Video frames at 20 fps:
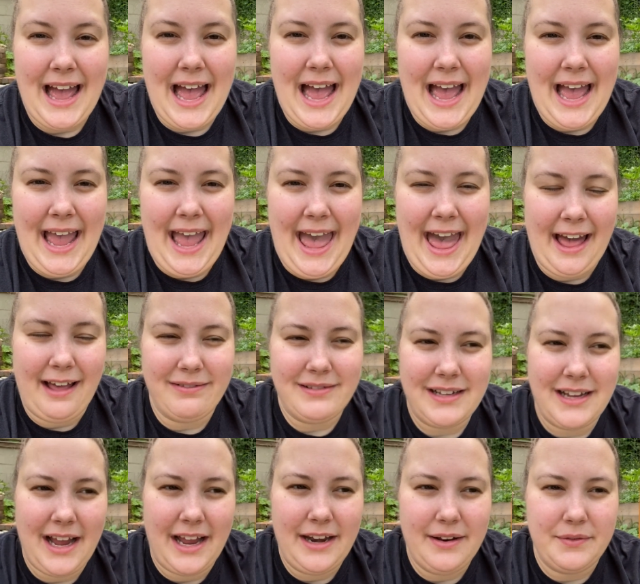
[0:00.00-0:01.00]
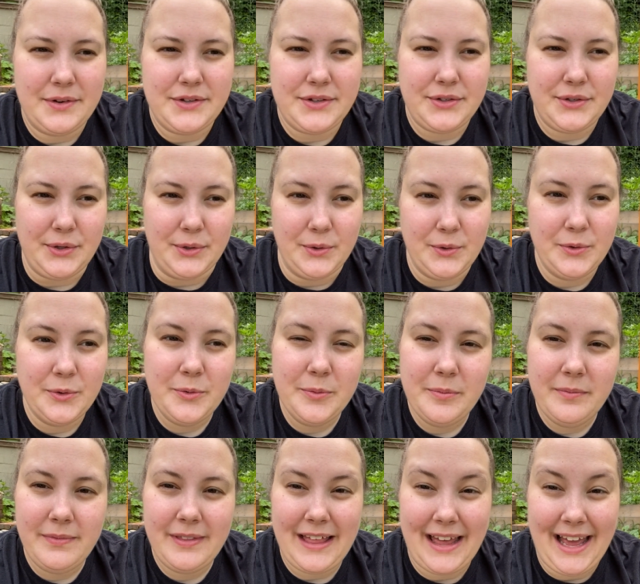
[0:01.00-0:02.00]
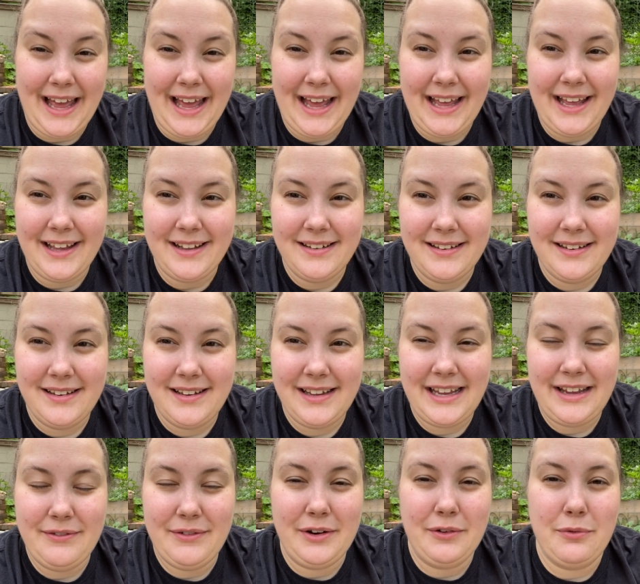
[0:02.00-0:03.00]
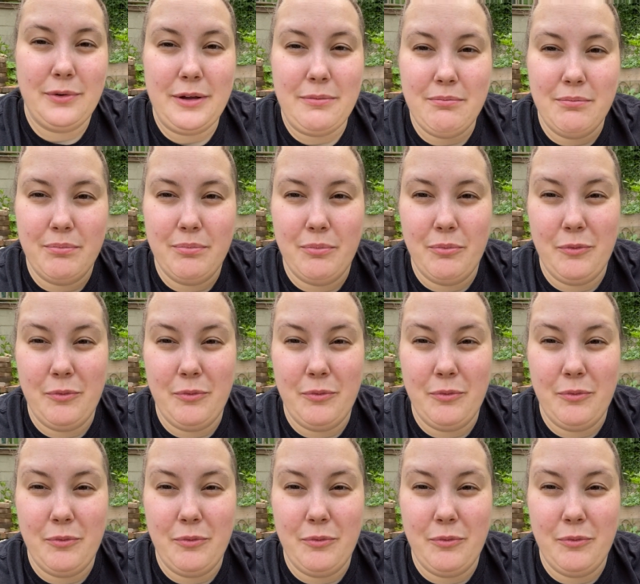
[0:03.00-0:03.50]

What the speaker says: I have to kind of assume that even if we